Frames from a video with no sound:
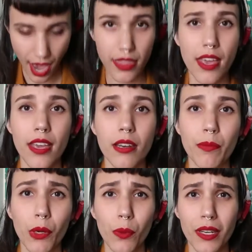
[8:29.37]
and
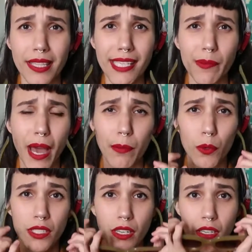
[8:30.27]
then put one of these bad
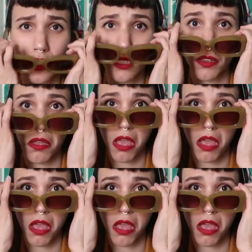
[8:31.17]
boys on